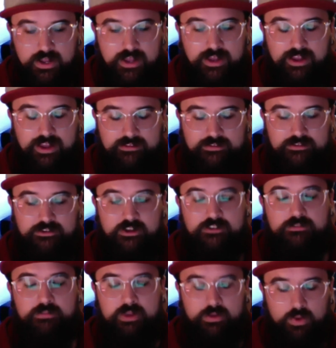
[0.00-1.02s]
It's
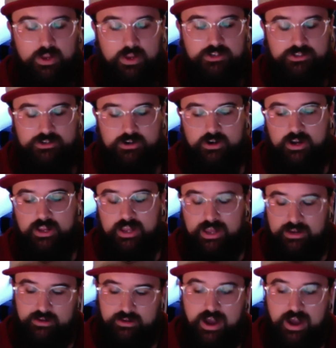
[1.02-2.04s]
just me reassuring
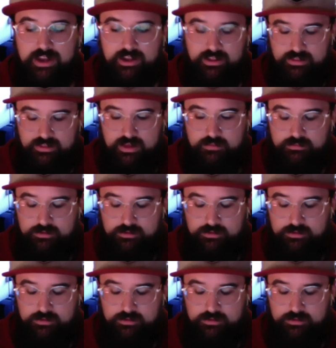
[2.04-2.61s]
and guiding them